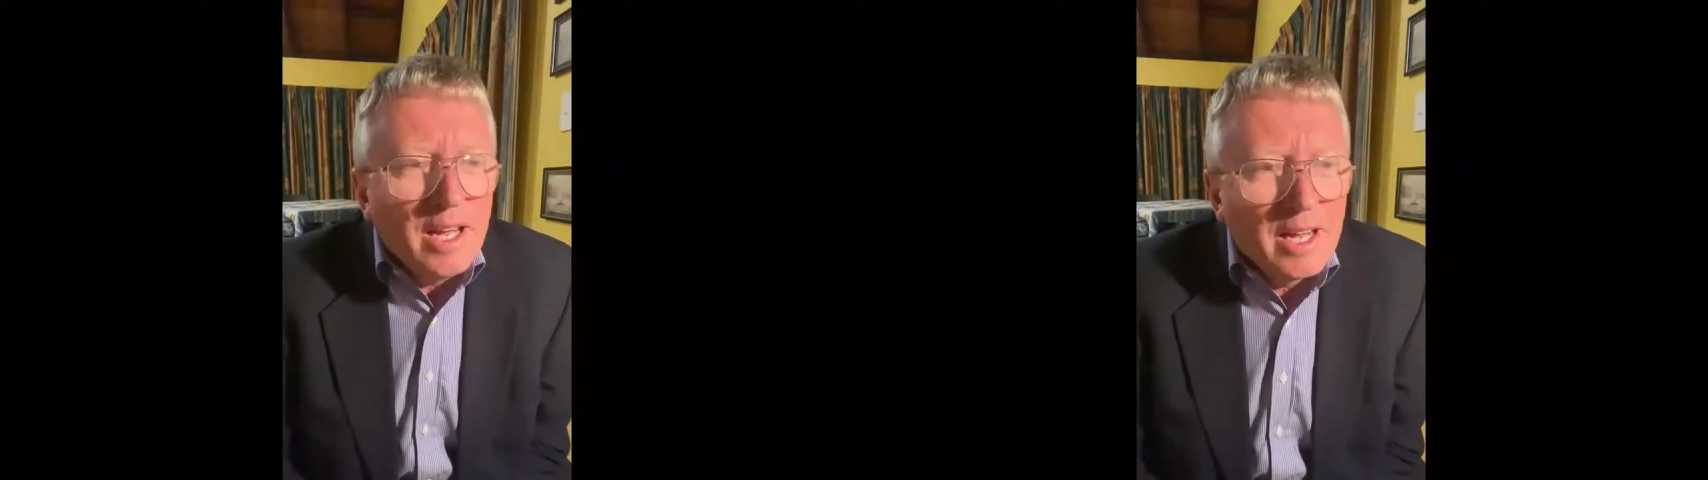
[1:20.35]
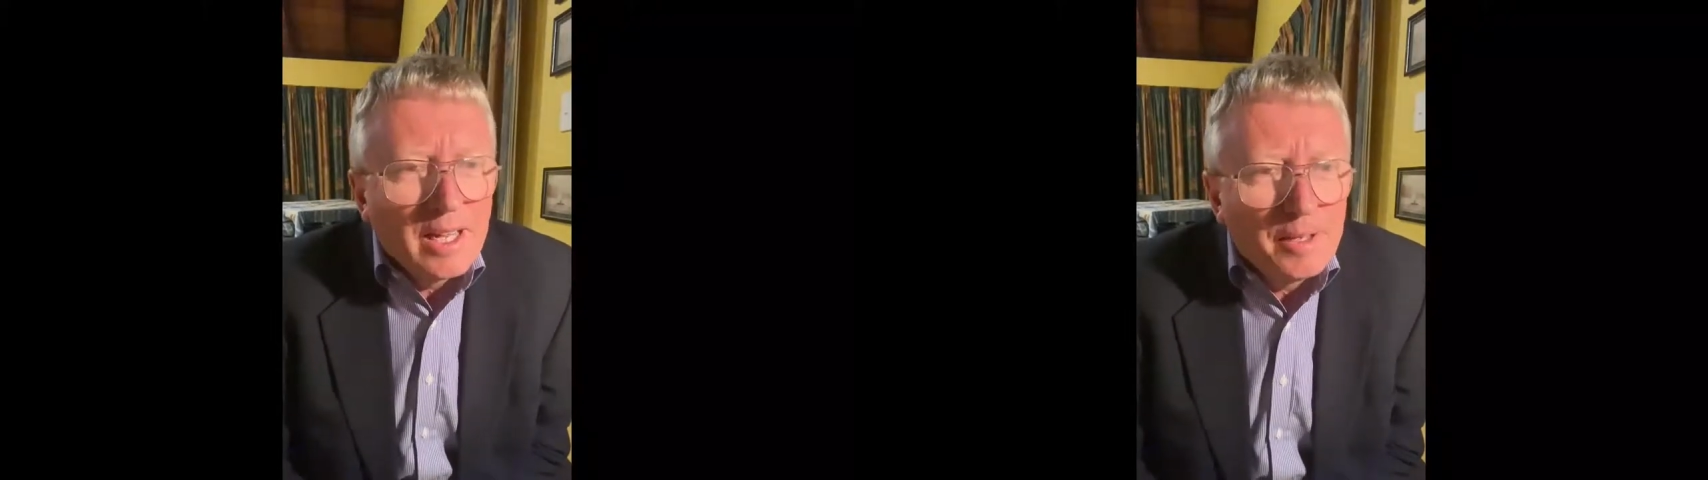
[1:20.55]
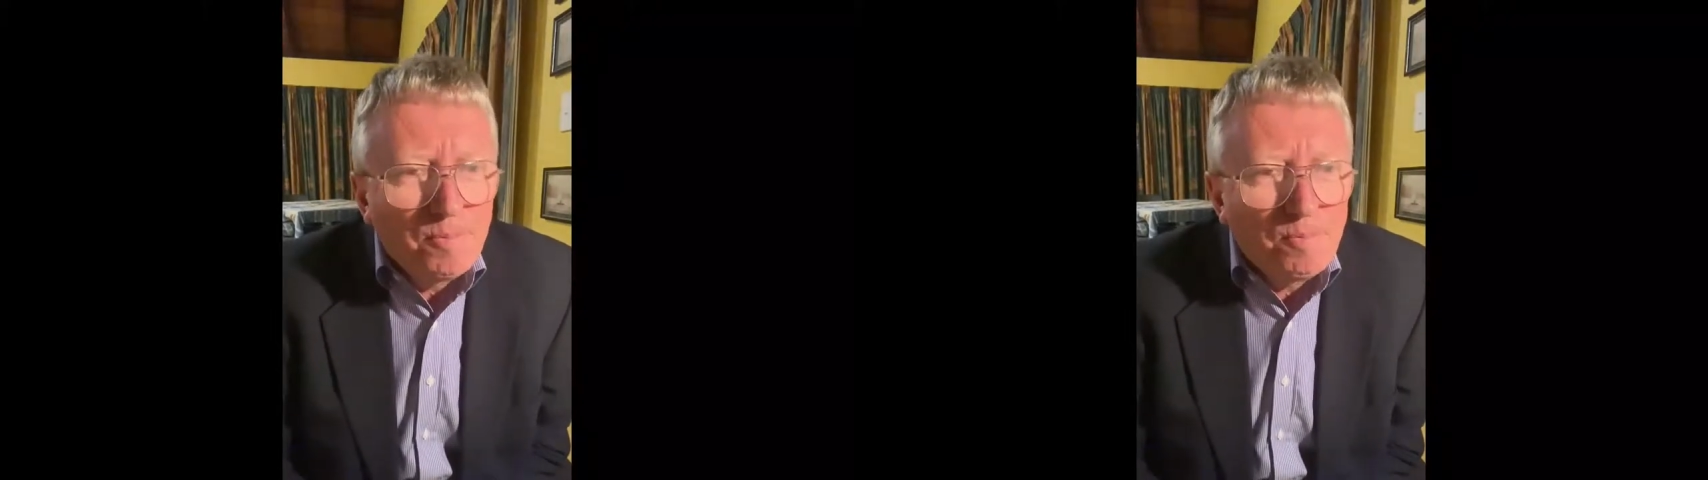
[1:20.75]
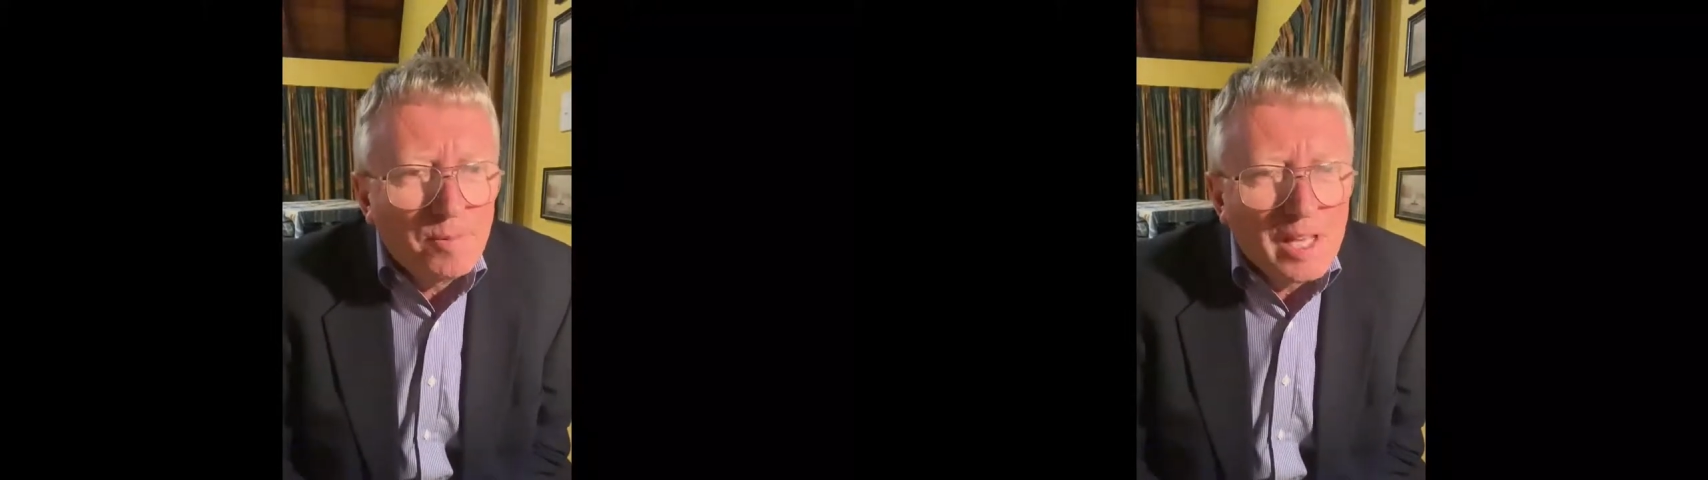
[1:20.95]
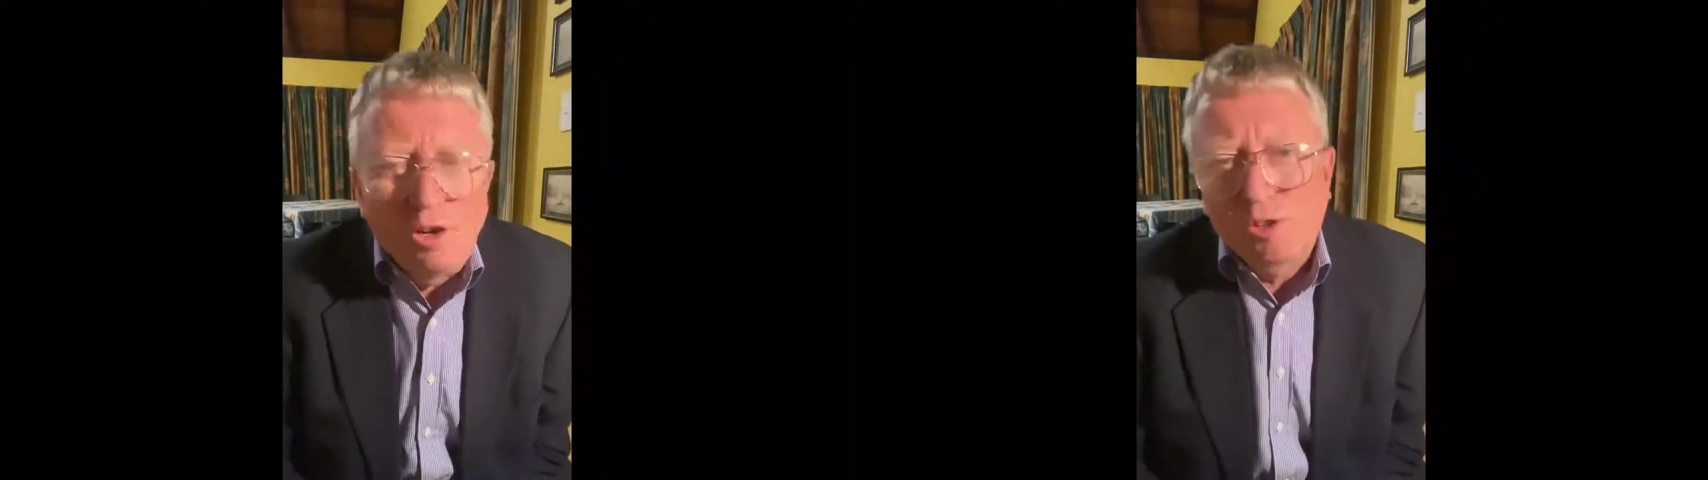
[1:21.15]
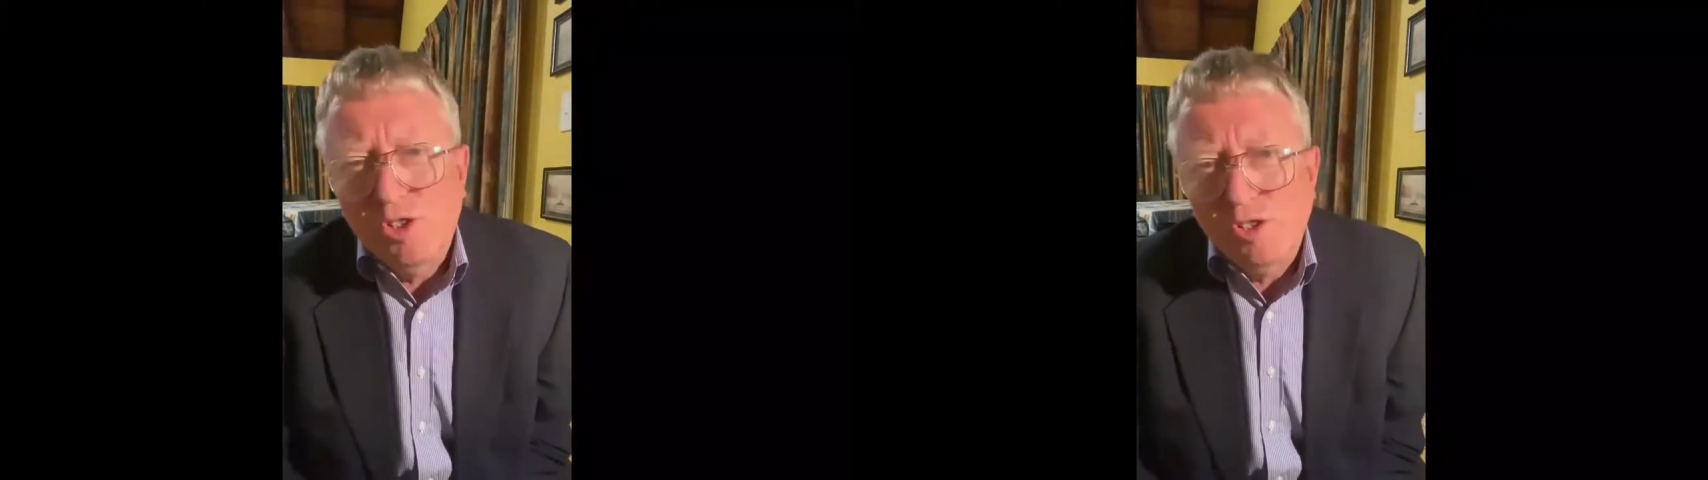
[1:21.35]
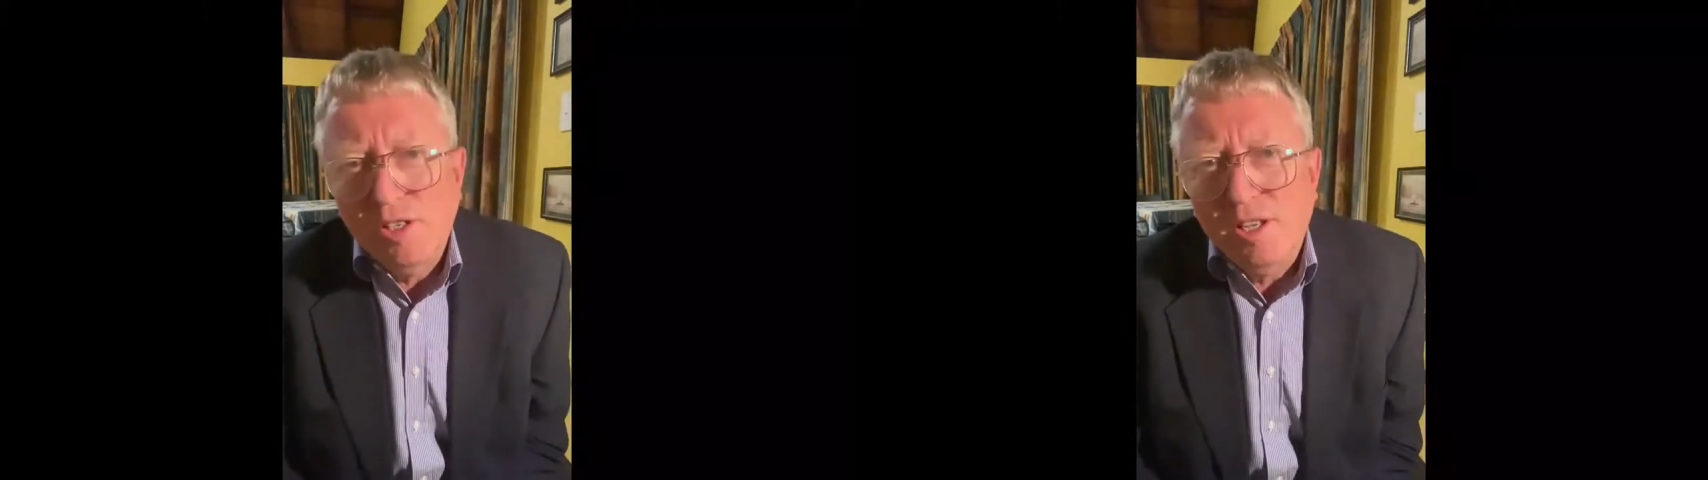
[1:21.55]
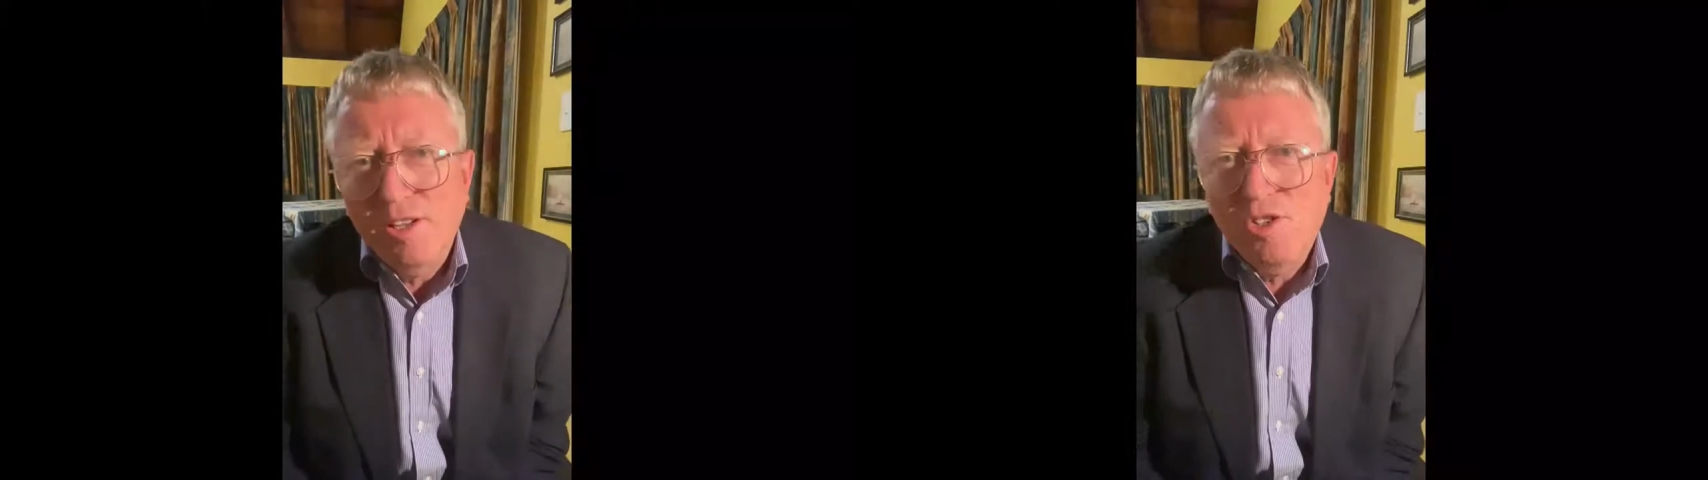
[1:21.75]
Now look, just
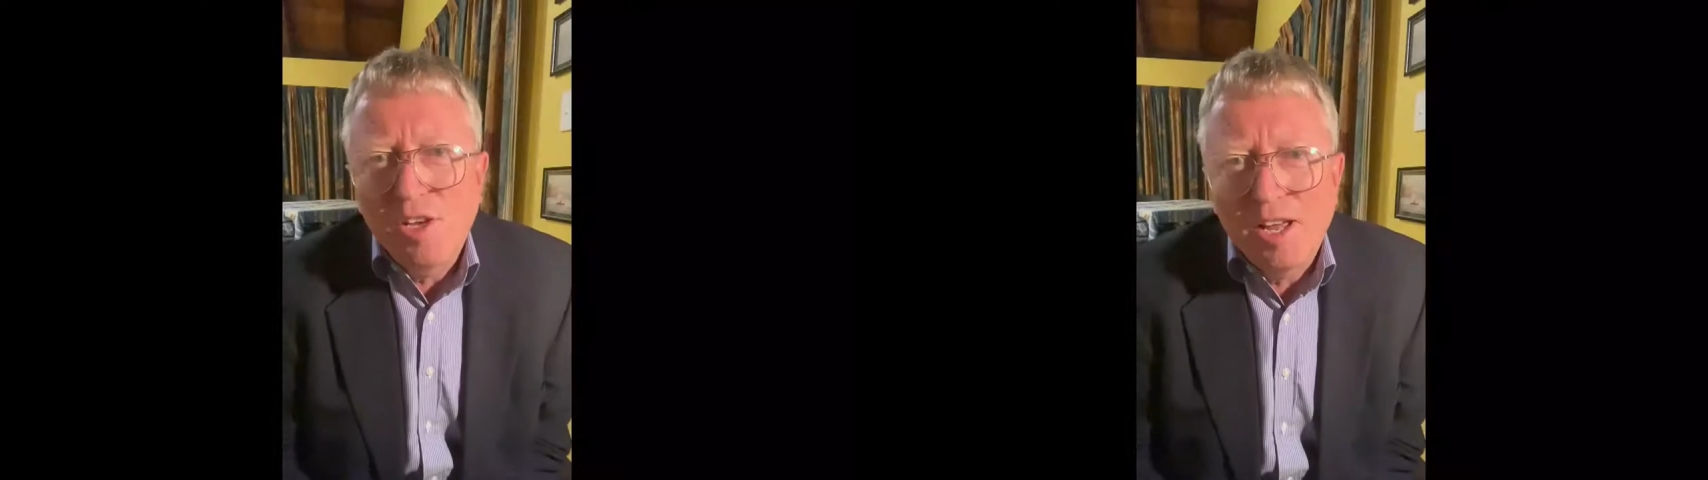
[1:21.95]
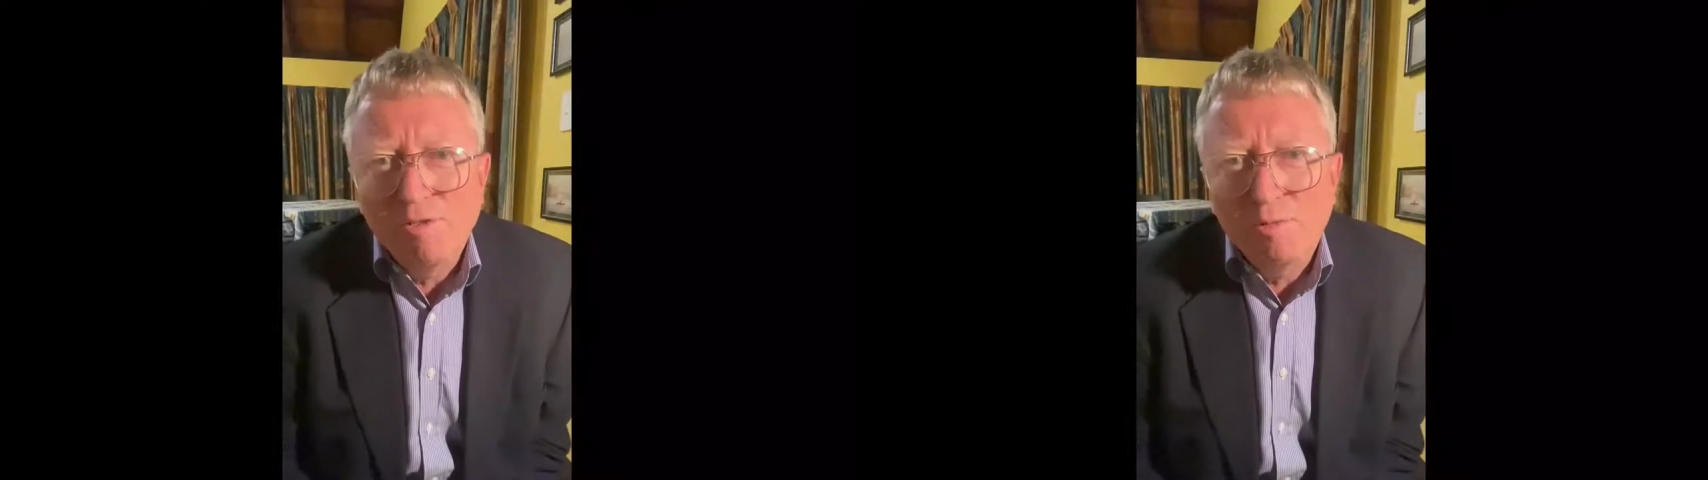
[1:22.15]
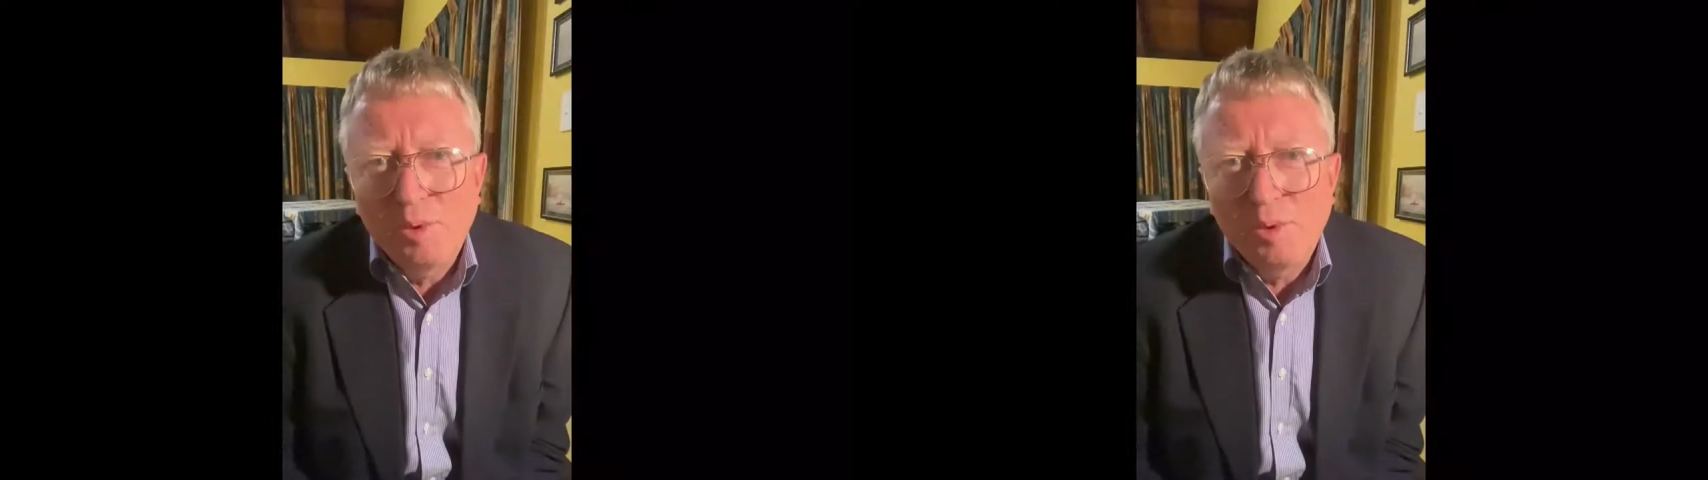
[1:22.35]
in case you haven't